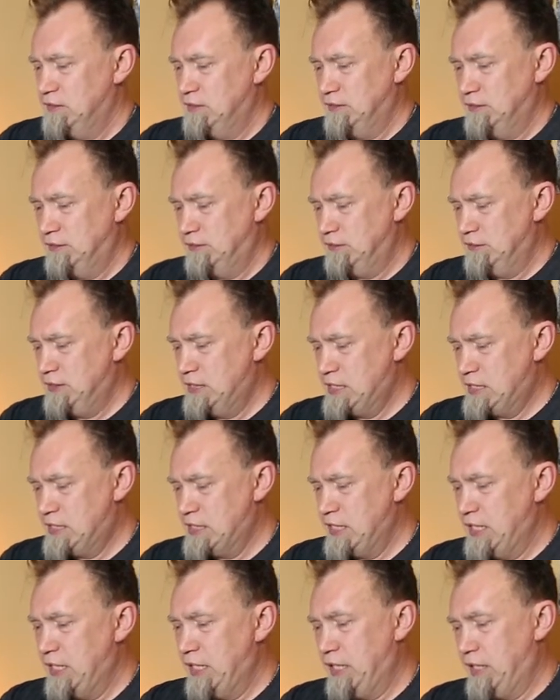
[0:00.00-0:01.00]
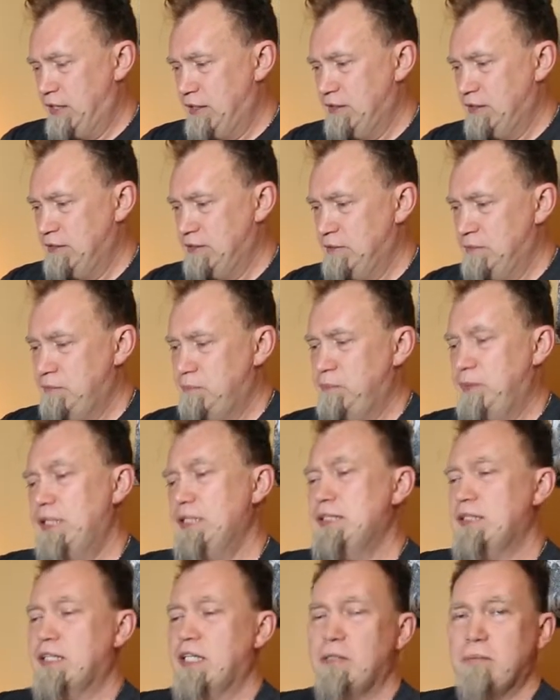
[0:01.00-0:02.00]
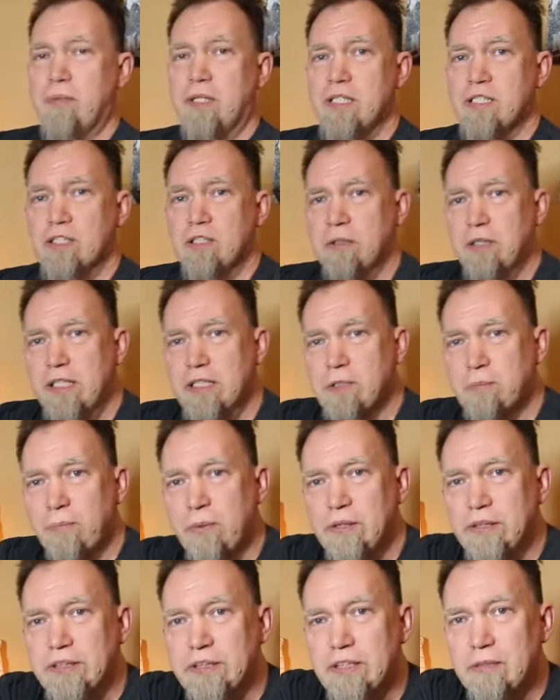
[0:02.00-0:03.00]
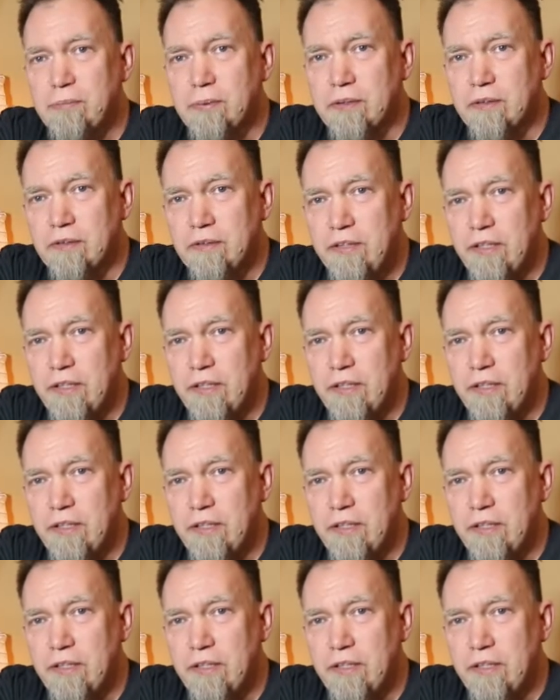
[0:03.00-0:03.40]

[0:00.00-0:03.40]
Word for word: All right, let's see basic operation gets pretty simple.